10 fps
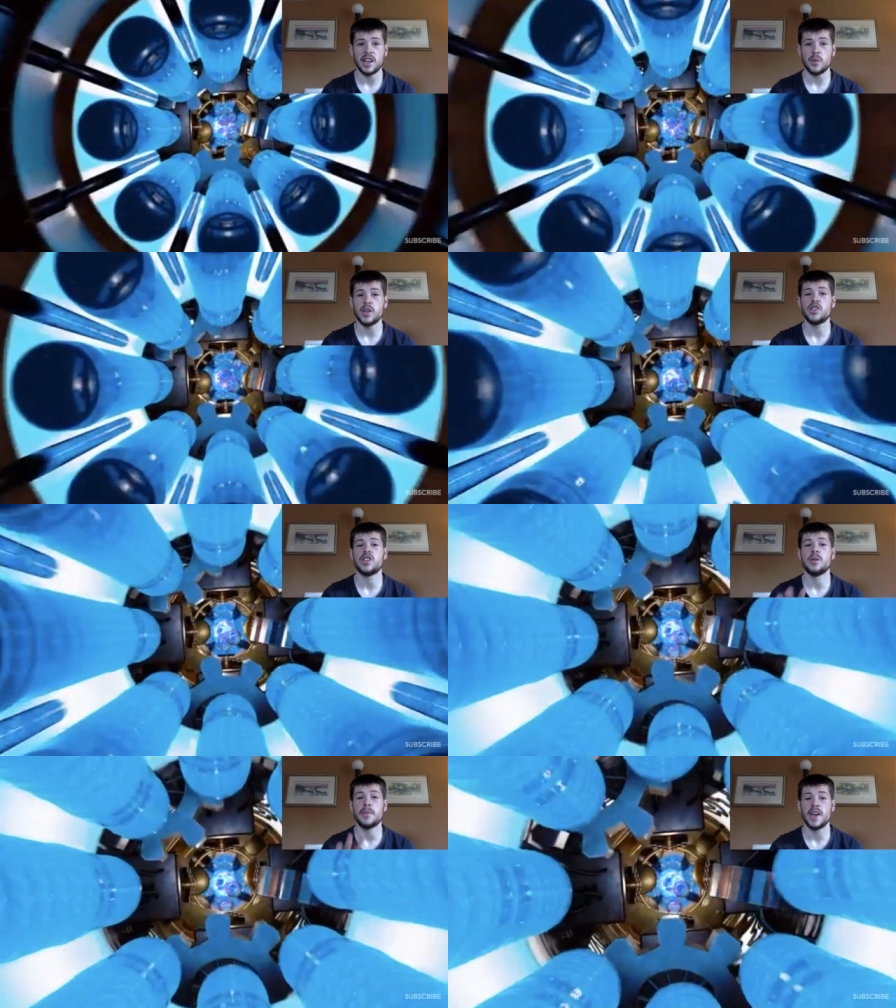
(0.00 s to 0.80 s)
it, which is
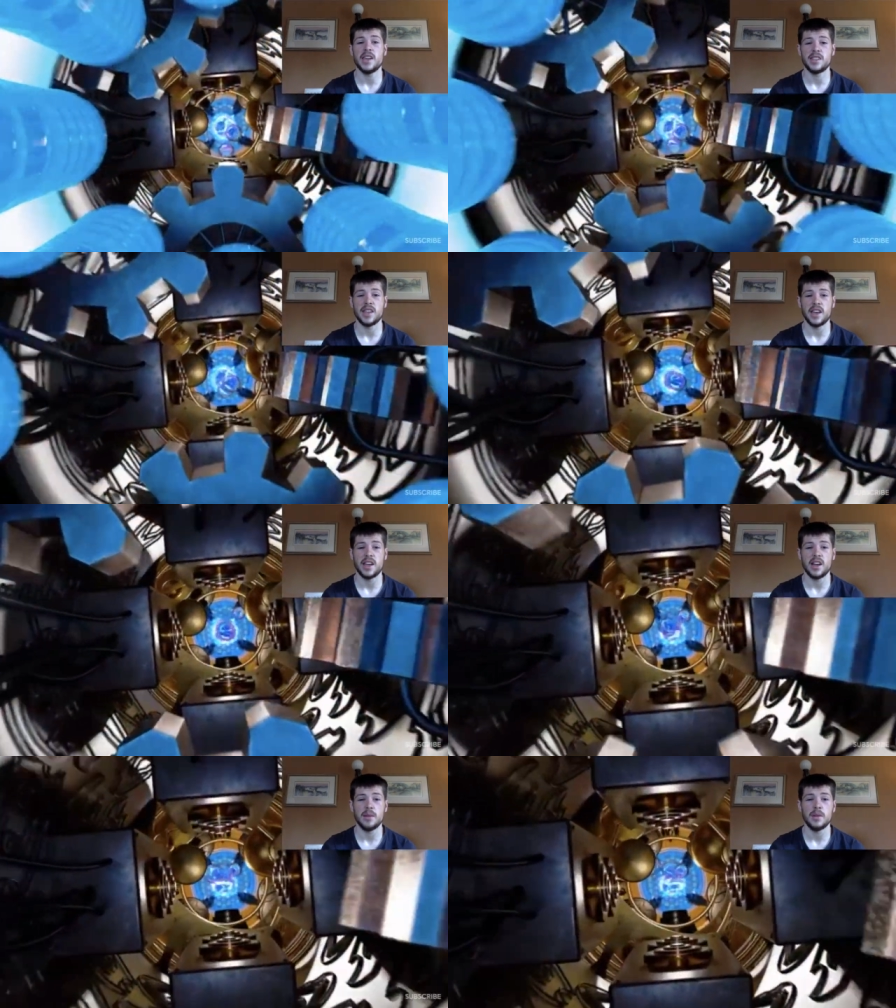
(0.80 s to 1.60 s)
amazing. I
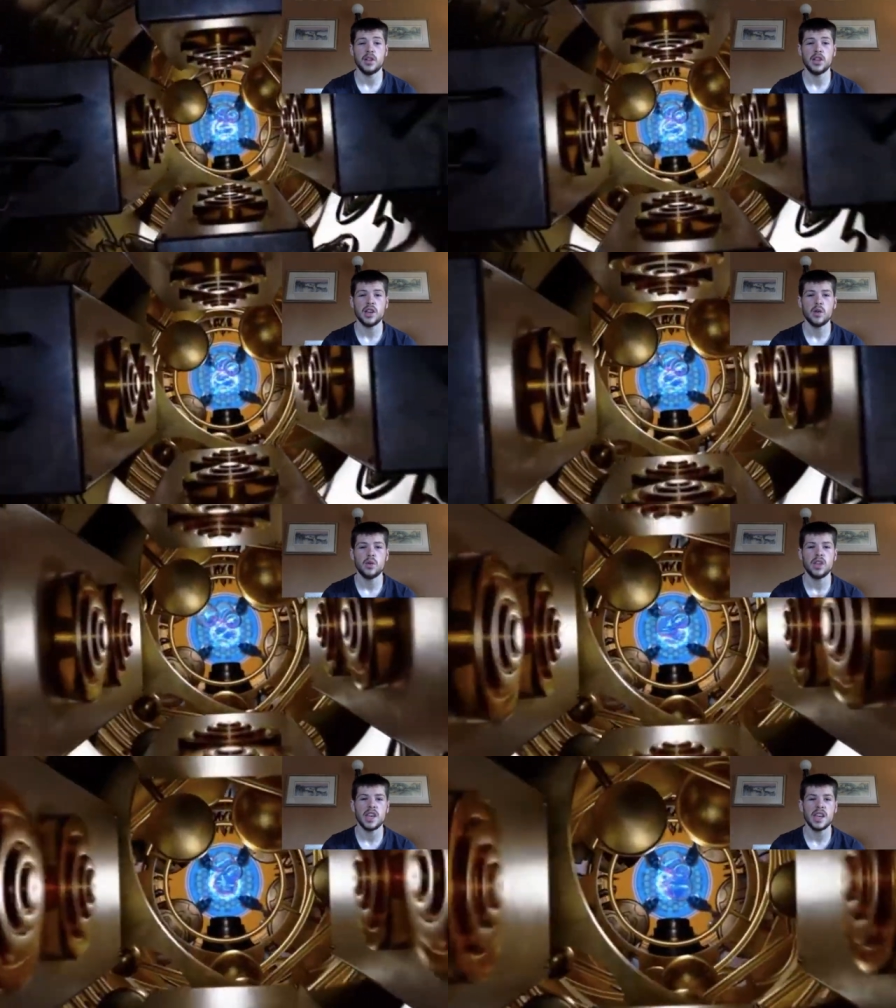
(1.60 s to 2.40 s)
mean, look at all
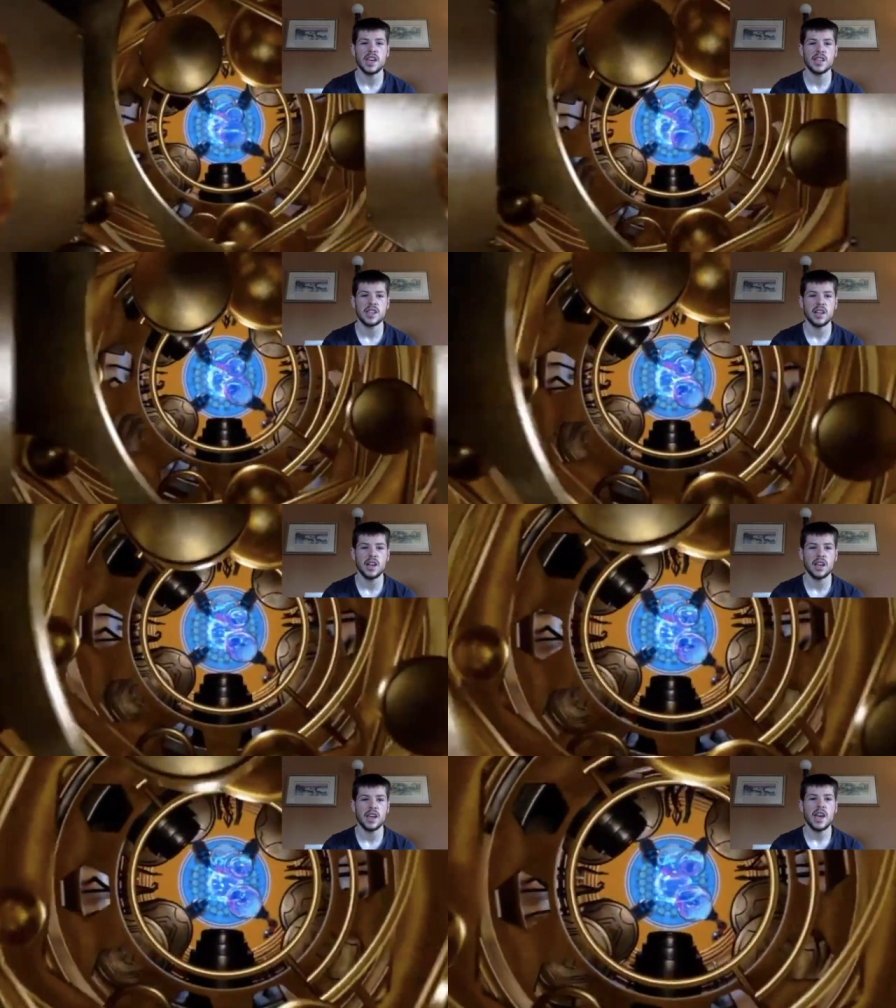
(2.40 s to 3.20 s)
the gears and,
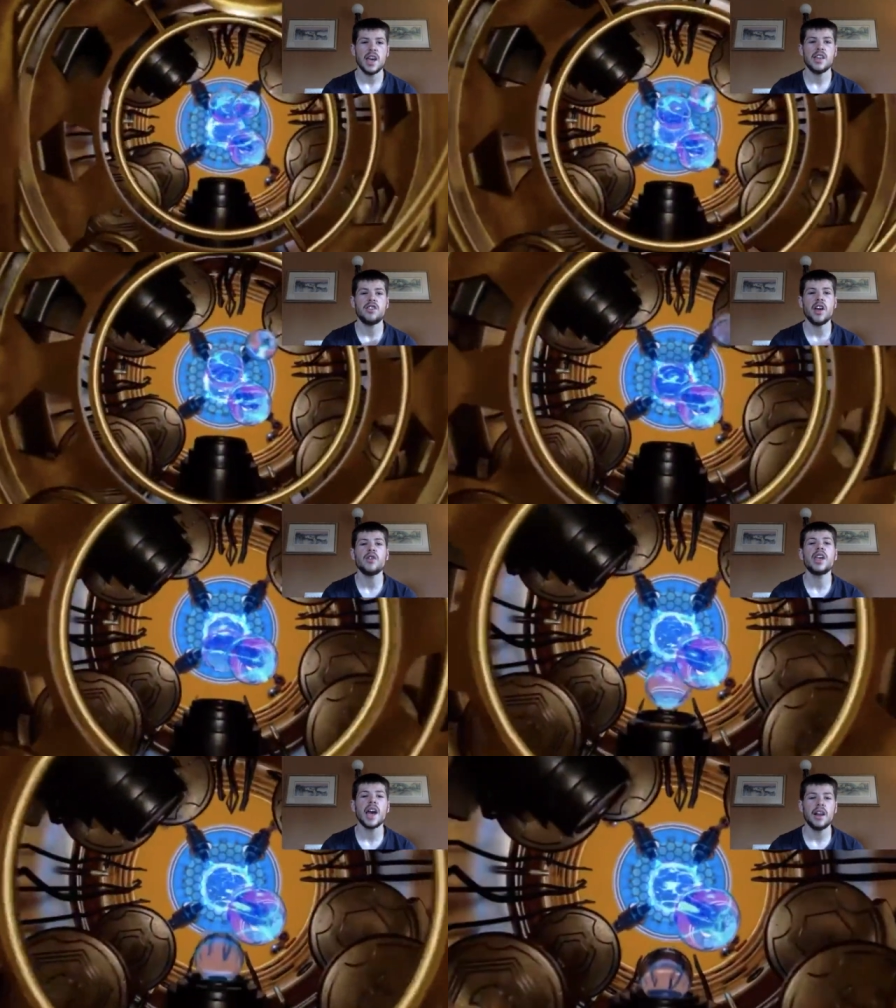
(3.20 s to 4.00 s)
like, it's very
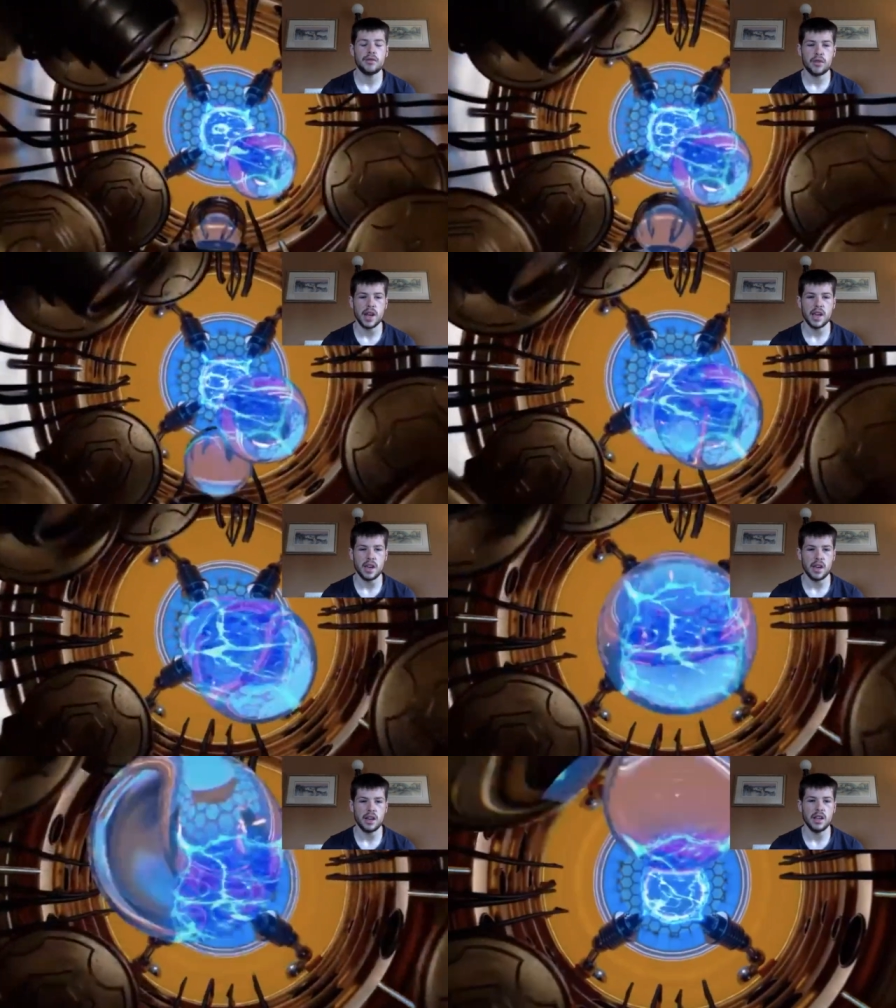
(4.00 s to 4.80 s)

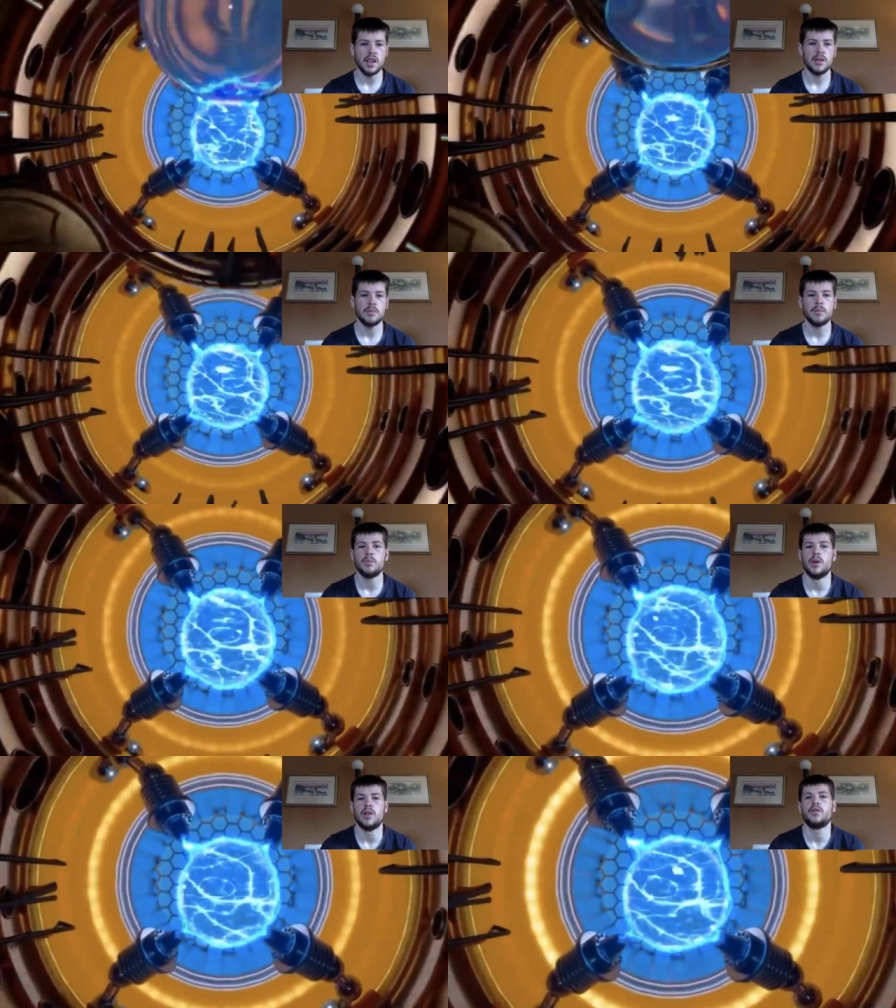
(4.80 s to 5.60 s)
Gallifreyan.
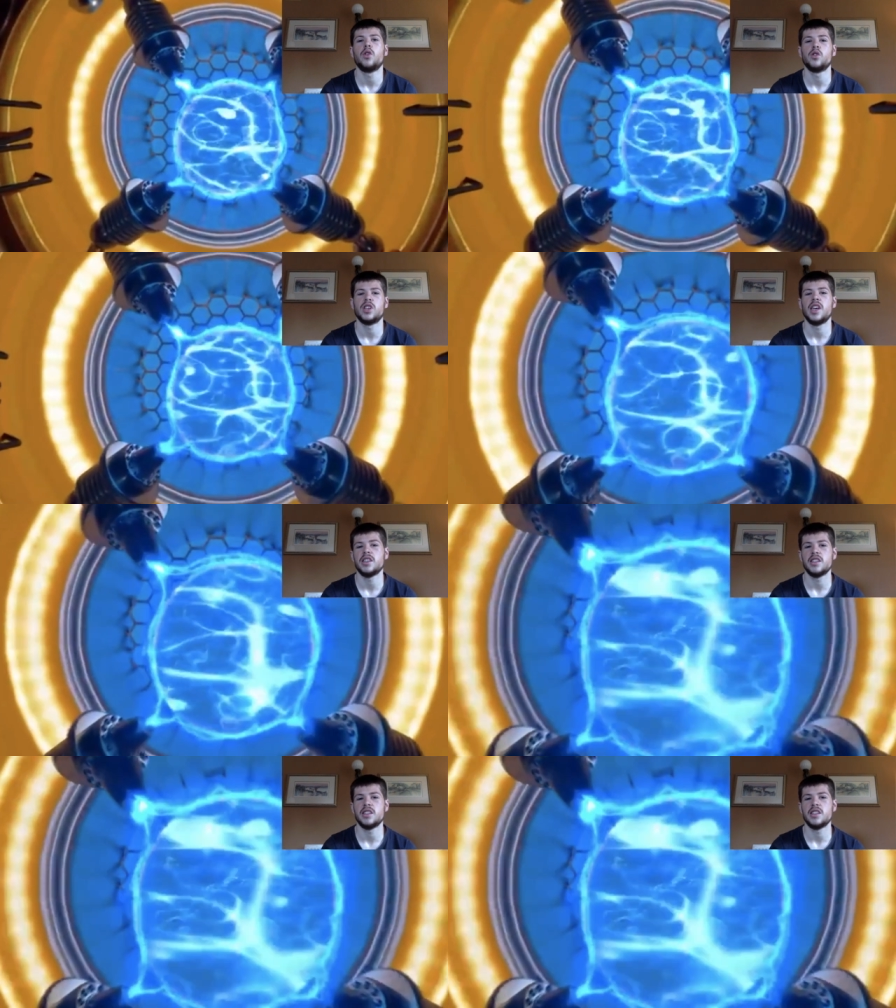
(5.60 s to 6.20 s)
Well, of course it is.